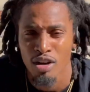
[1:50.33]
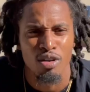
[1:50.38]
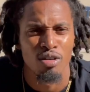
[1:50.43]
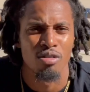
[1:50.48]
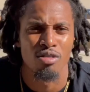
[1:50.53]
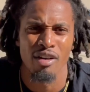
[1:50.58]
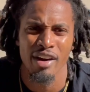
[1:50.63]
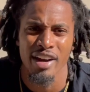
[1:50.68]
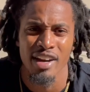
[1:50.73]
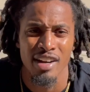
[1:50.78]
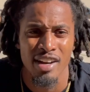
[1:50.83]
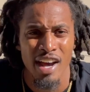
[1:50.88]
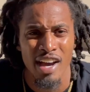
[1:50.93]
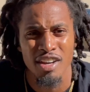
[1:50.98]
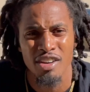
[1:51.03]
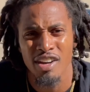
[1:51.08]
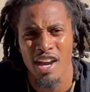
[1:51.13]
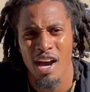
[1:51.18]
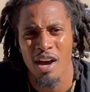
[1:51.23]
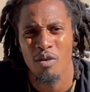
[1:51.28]
Great, now
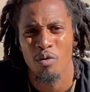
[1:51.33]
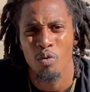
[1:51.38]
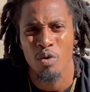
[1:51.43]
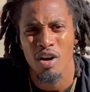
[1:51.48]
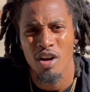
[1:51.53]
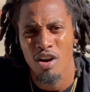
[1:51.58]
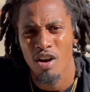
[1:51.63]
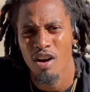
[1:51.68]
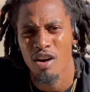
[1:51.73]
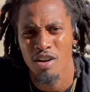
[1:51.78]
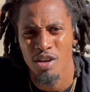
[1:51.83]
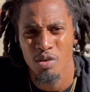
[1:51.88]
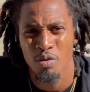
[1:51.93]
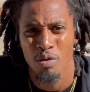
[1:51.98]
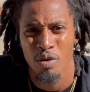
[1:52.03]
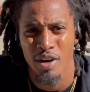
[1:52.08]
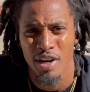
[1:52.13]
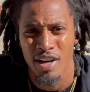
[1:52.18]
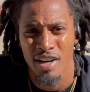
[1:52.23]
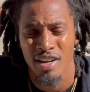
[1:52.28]
you got what car you
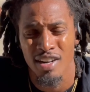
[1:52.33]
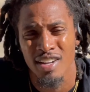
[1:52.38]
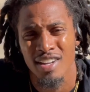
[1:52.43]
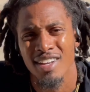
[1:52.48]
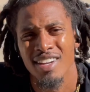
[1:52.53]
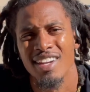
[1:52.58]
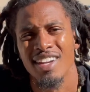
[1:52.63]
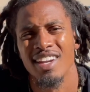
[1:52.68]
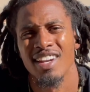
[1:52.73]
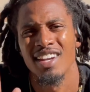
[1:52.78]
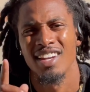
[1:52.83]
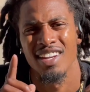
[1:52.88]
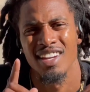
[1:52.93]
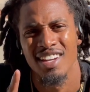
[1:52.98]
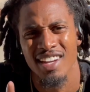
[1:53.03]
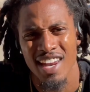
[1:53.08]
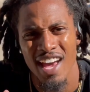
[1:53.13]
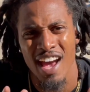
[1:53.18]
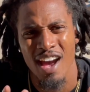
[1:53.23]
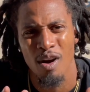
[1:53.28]
wanted.
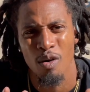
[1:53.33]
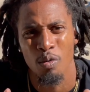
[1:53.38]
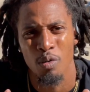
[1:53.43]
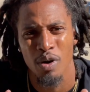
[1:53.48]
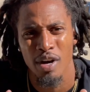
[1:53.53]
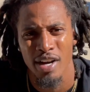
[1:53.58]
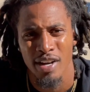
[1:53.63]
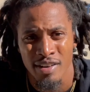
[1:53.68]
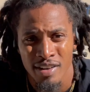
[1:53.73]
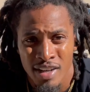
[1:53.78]
Now what?